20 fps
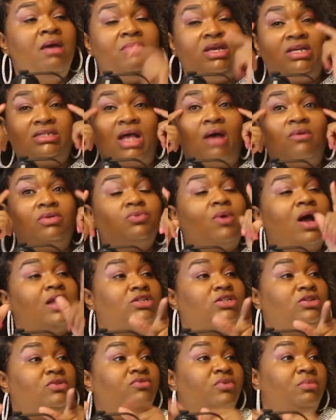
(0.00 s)
Because I was
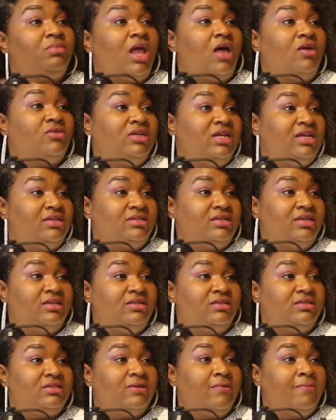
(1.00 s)
watching him from long
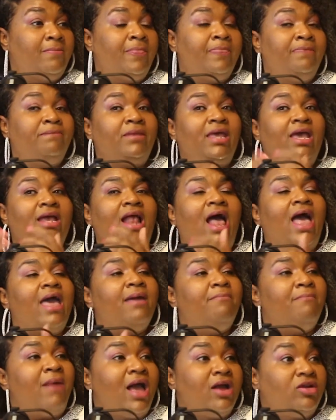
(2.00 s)
distance. And I
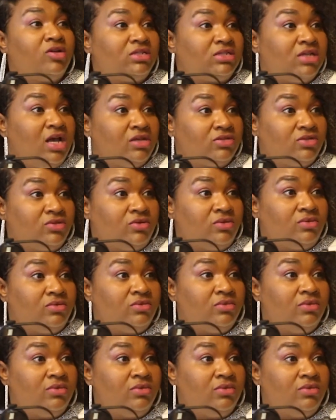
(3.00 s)
admired his hustle.